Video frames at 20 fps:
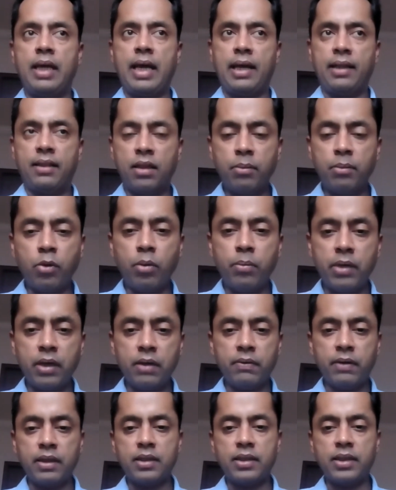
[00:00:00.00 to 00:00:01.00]
At the moment,
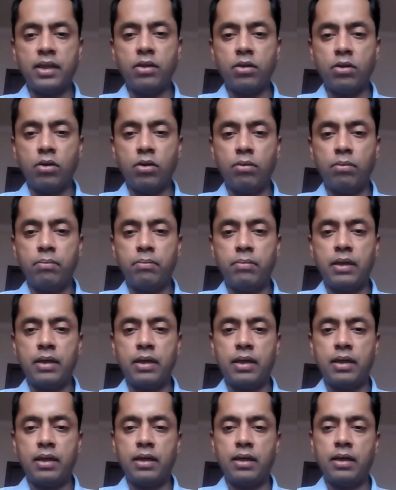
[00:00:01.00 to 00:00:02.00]
Varsha,
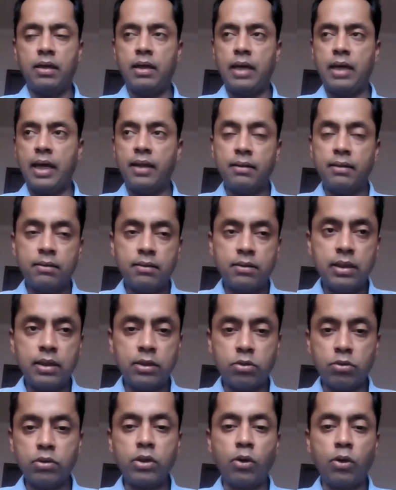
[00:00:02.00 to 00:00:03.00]
and
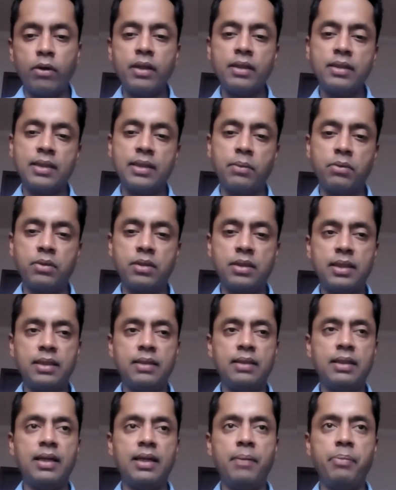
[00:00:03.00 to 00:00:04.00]
to the audience, I would say
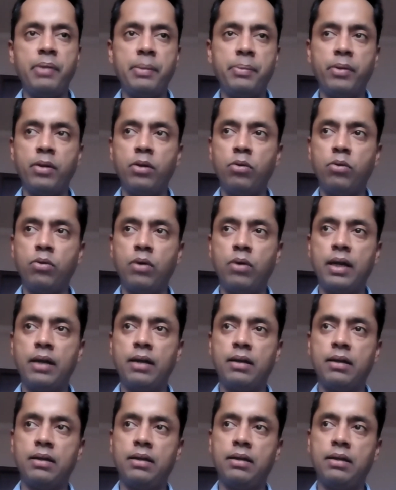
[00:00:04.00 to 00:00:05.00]
there are people who are
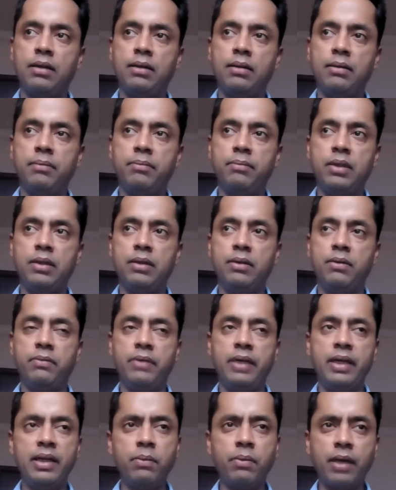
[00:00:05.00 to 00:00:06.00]

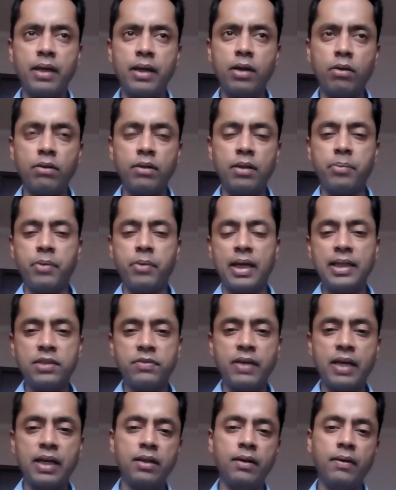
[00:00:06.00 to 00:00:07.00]
very worried on the price
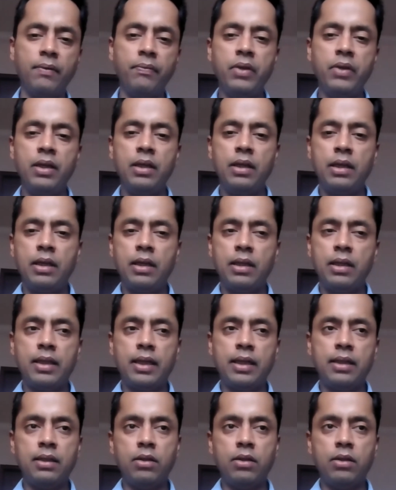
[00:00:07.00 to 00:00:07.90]
factor. That